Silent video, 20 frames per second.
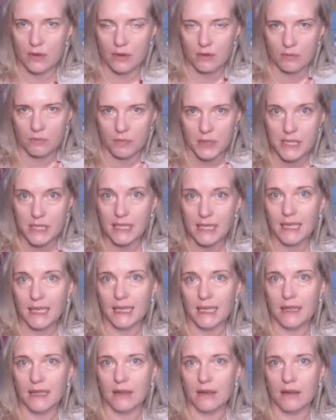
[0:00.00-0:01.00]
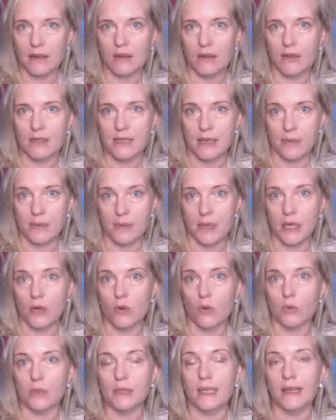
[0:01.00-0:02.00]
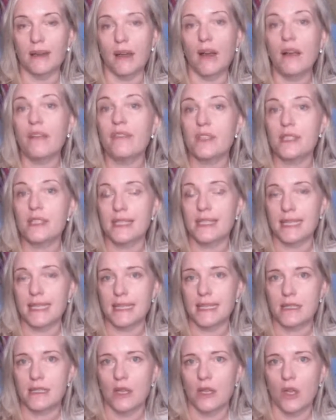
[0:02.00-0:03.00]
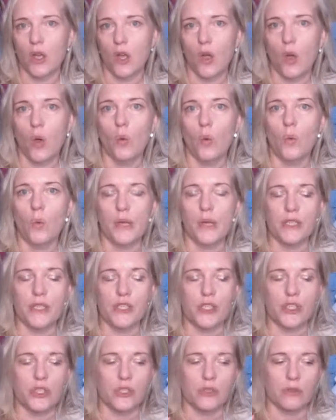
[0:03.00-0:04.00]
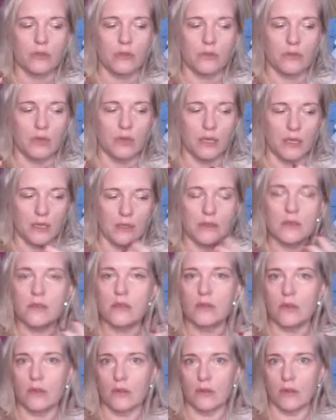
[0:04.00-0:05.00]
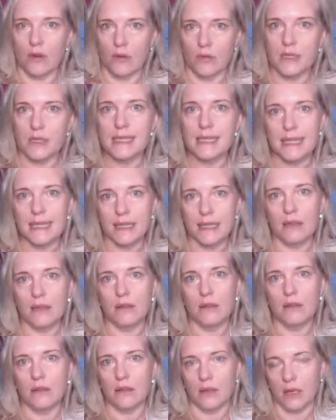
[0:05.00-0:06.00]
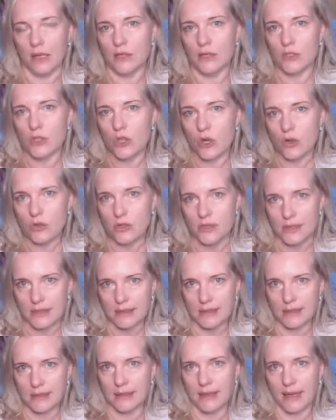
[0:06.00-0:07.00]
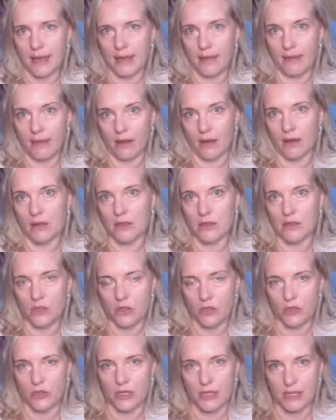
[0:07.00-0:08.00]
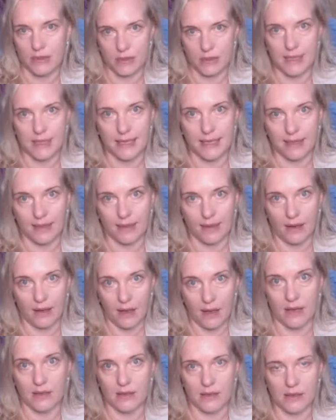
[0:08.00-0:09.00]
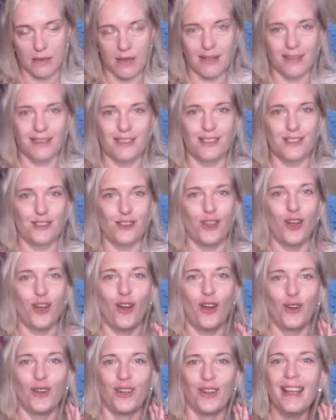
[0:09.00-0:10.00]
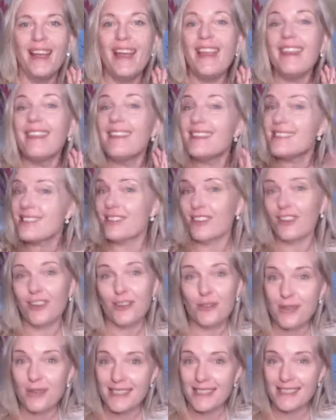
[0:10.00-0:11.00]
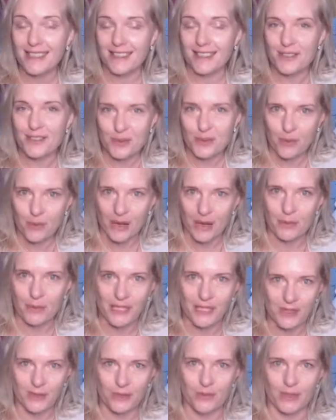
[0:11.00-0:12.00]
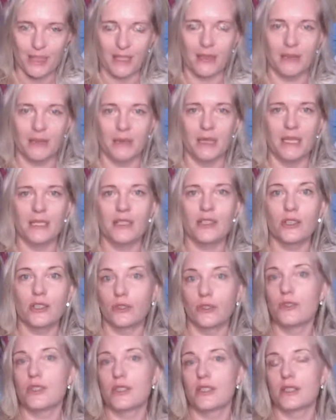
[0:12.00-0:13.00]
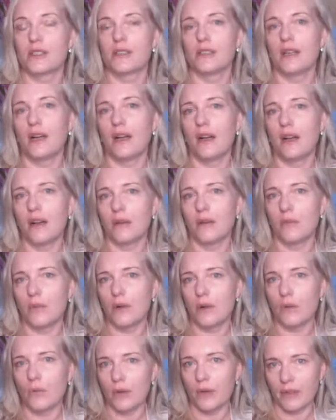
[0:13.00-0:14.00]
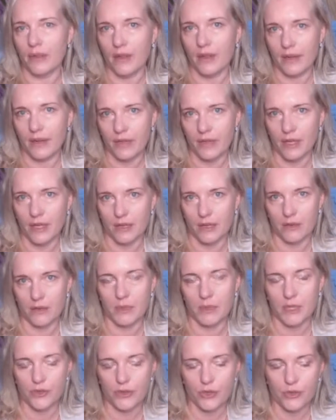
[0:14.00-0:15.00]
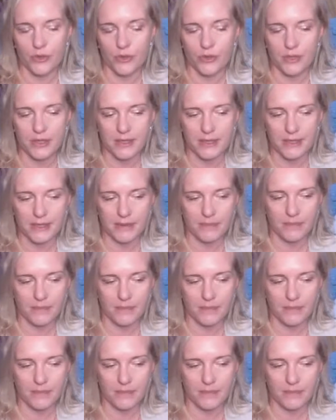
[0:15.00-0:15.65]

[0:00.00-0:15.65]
particularly something called glyphosate, which is obviously like a toxin, and that is going to irritate the gut. So there's a lot of reasons why we don't recommend gluten with having endometriosis.